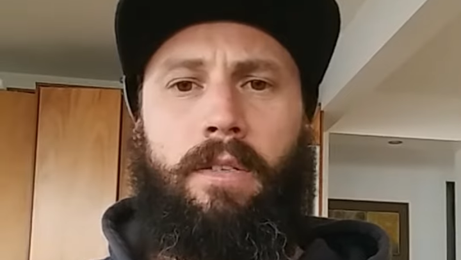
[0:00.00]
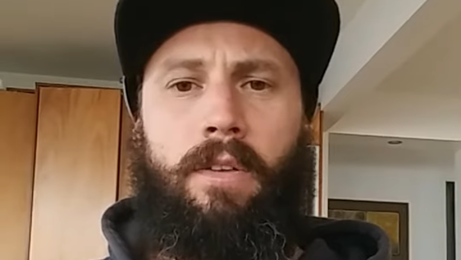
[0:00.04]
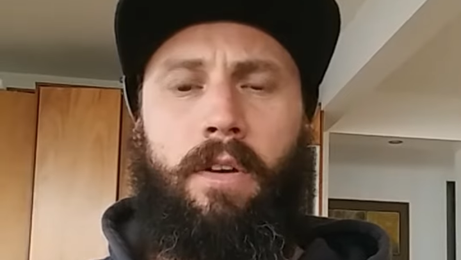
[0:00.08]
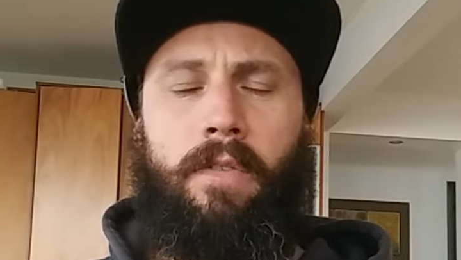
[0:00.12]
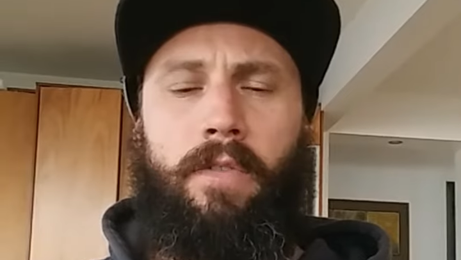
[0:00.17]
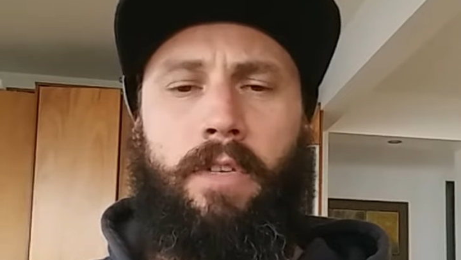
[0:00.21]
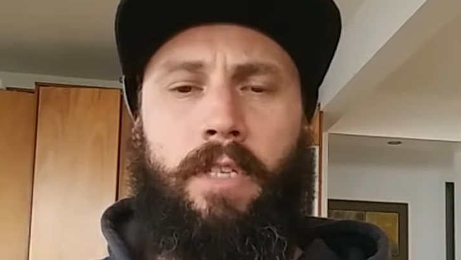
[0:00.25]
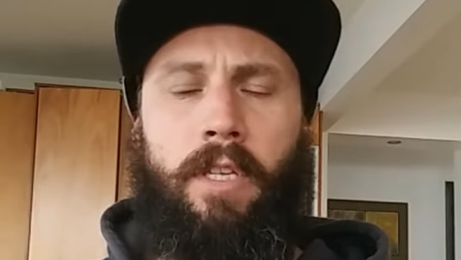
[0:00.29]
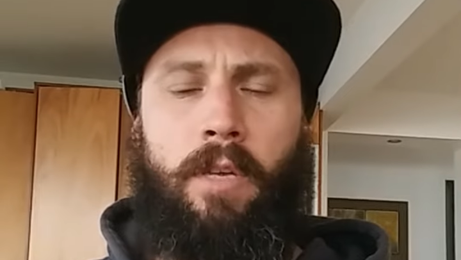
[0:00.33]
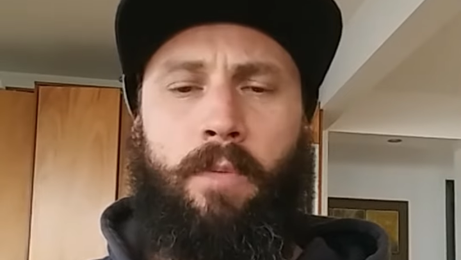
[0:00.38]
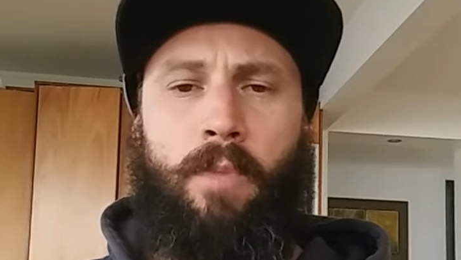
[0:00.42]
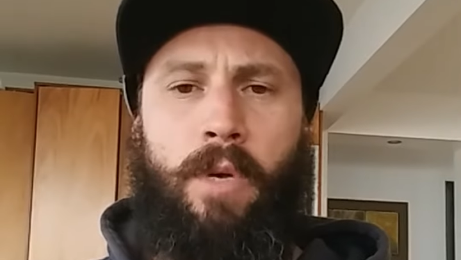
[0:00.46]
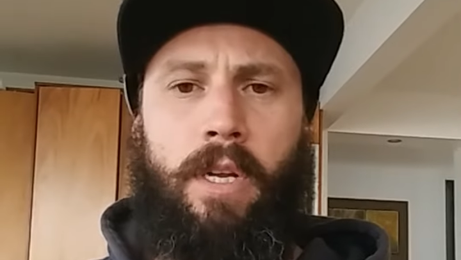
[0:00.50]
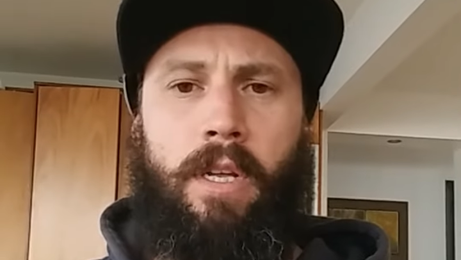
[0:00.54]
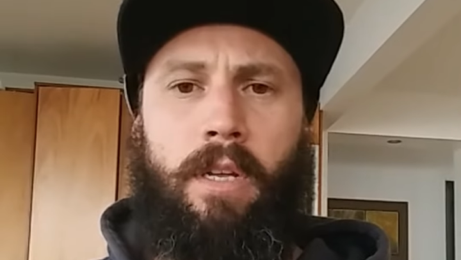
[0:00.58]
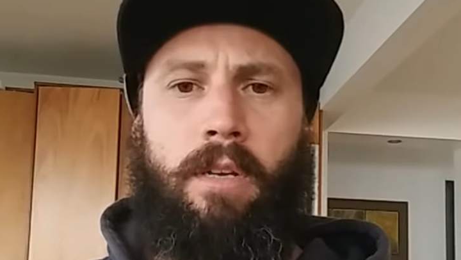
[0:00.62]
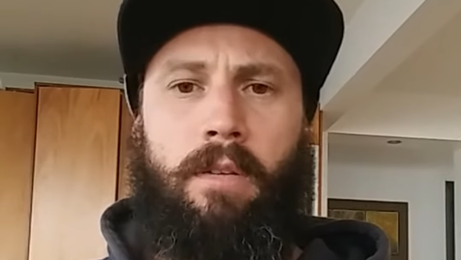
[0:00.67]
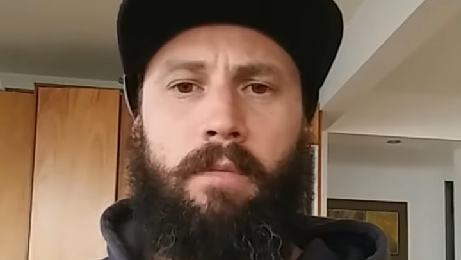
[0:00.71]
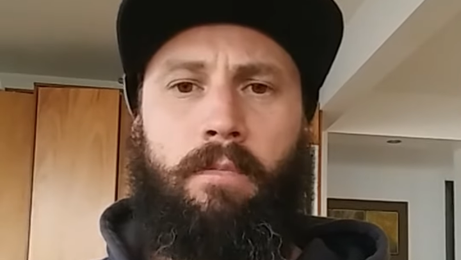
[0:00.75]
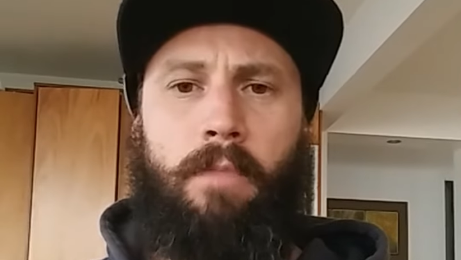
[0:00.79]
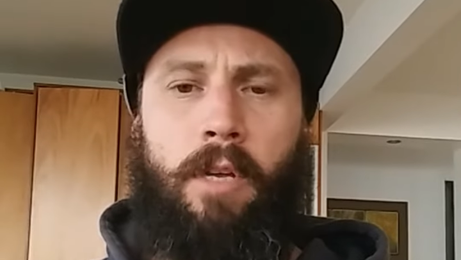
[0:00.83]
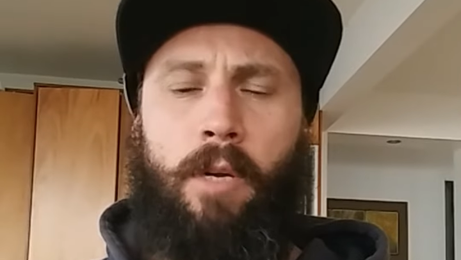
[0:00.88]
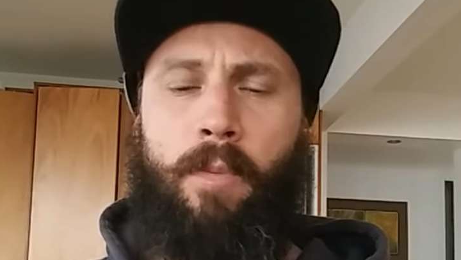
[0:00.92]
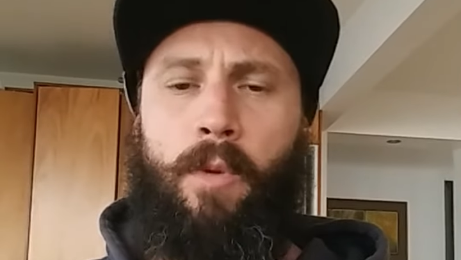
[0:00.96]
obviously been
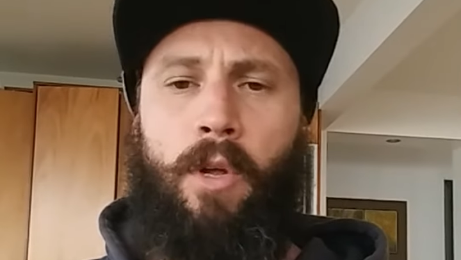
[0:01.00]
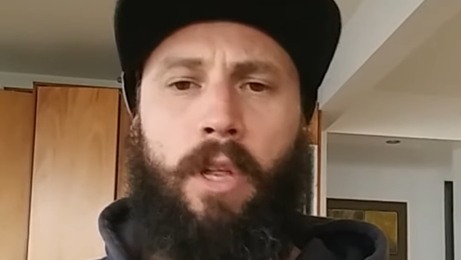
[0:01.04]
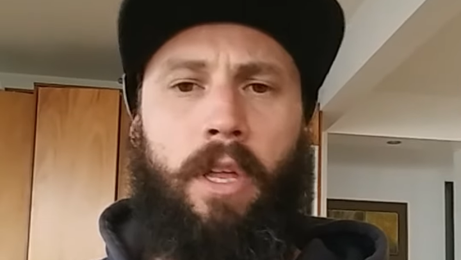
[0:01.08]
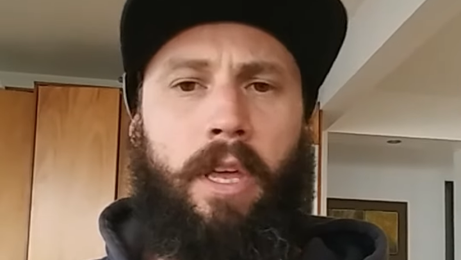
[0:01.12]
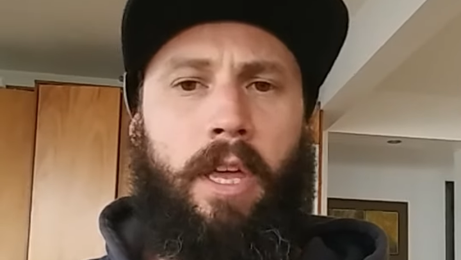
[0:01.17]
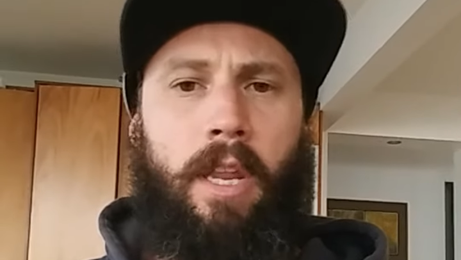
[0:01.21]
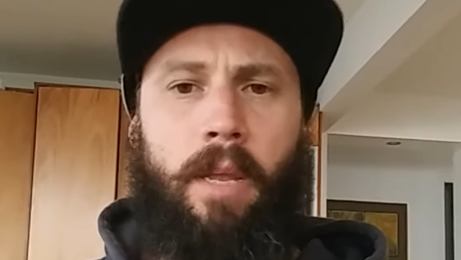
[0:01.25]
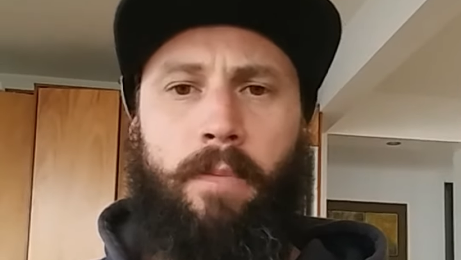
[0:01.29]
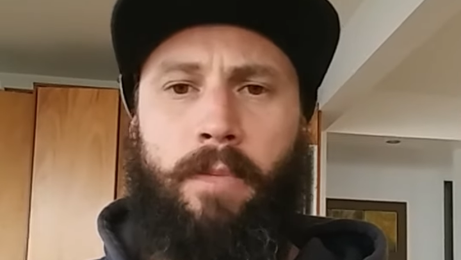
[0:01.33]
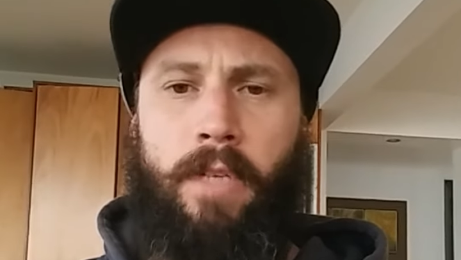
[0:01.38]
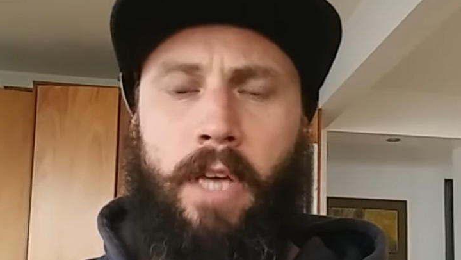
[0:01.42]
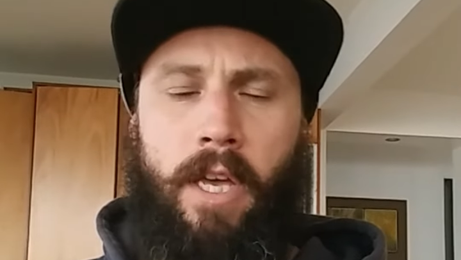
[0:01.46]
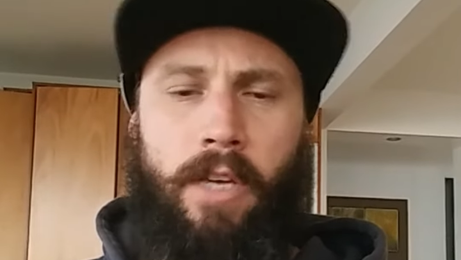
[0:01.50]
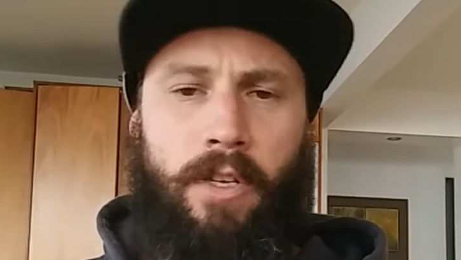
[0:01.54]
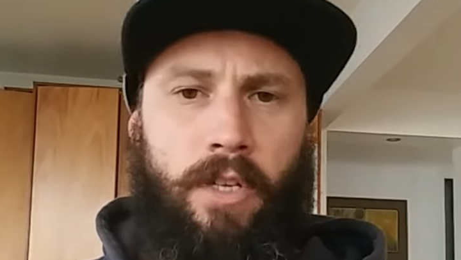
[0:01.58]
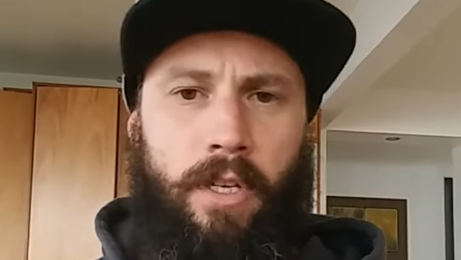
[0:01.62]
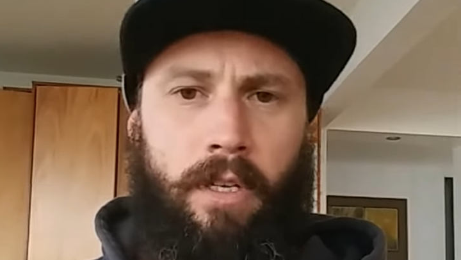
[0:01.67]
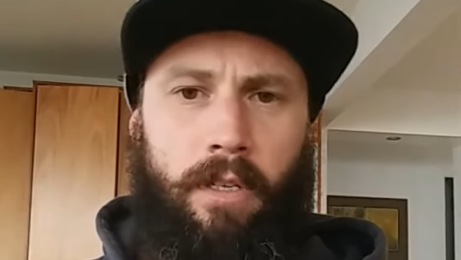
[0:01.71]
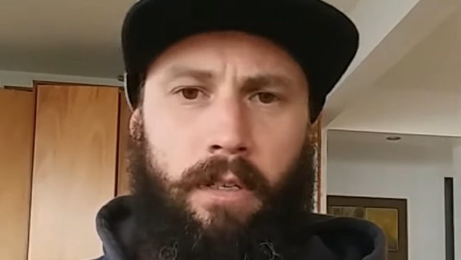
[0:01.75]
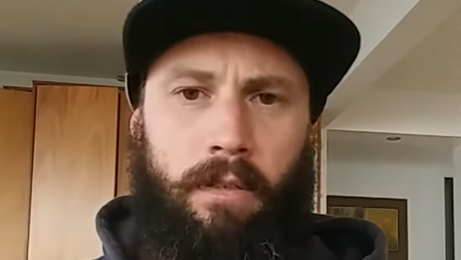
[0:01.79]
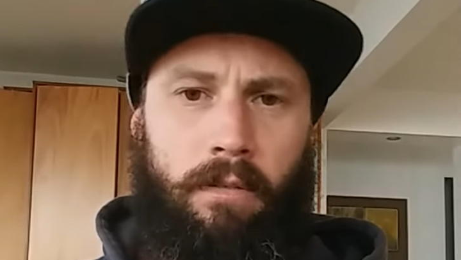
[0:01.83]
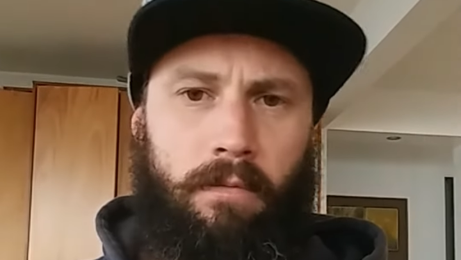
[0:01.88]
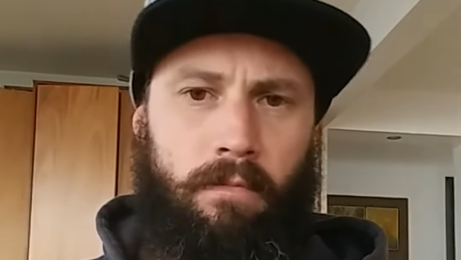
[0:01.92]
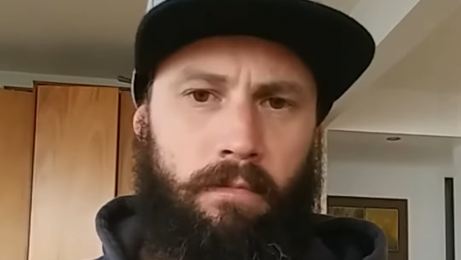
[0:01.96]
in metabolic
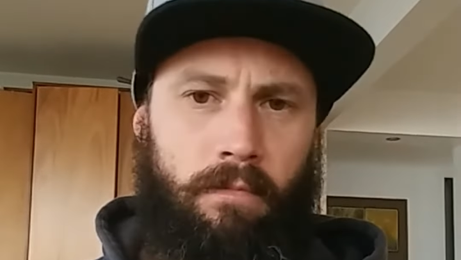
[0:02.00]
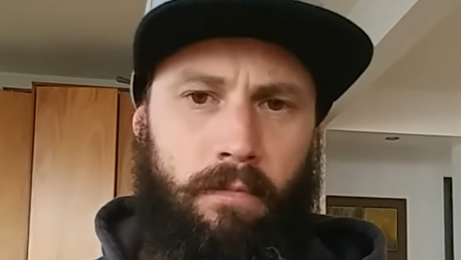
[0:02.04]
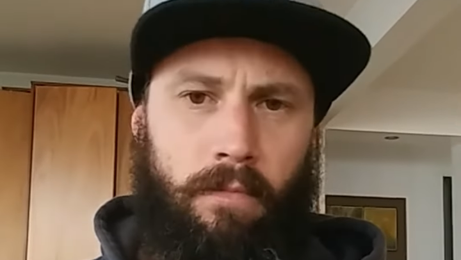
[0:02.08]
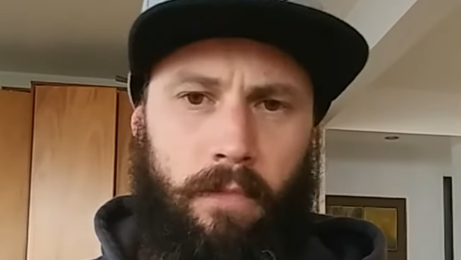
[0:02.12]
adaptation,